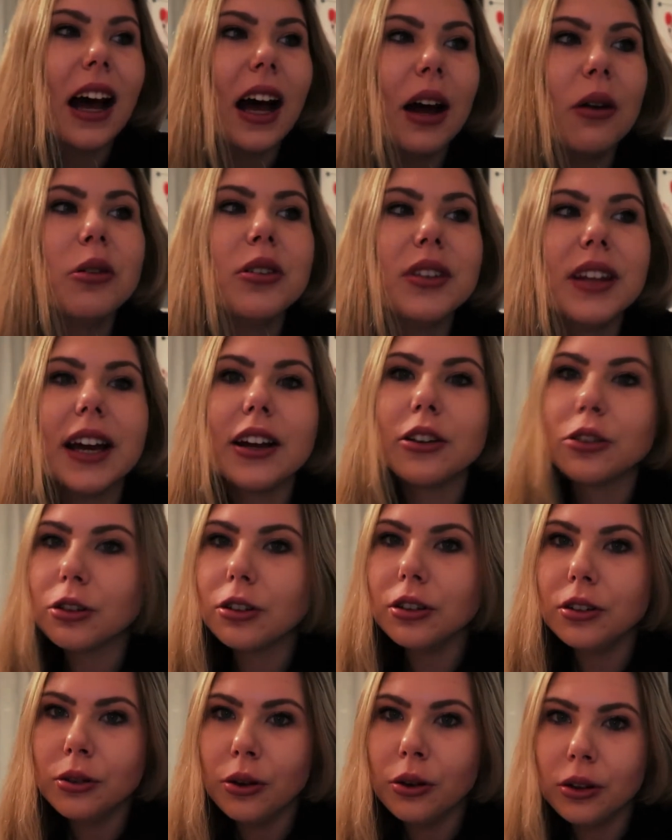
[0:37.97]
I was
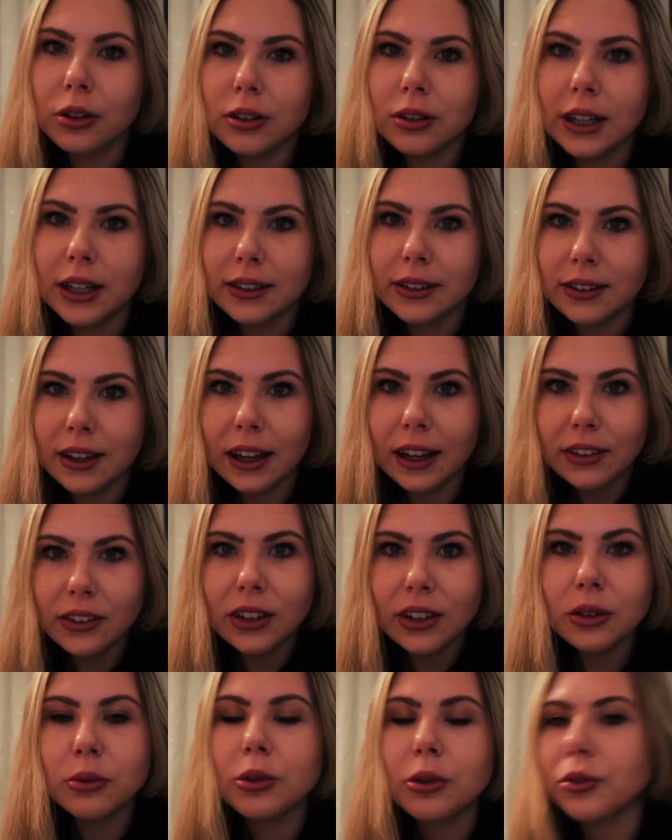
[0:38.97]
actually northern lights
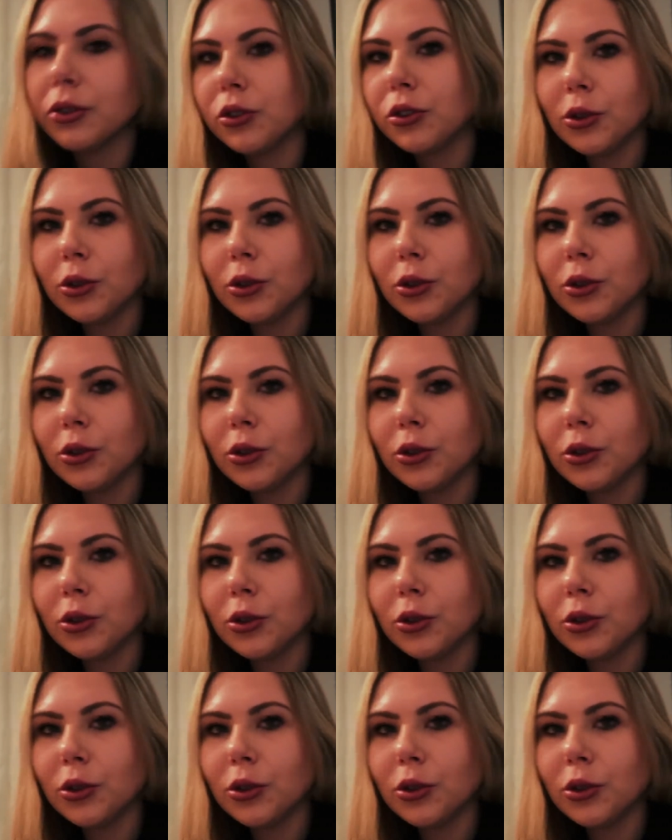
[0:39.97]
hunting with a